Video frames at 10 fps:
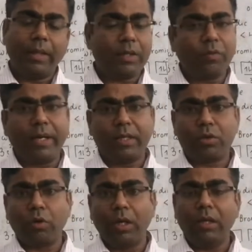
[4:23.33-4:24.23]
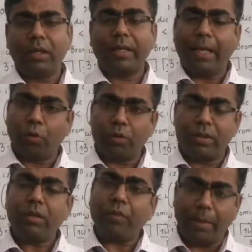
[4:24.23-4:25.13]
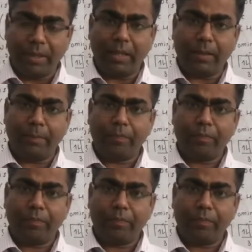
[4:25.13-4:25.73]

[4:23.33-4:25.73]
That's why it is called chalcogen family.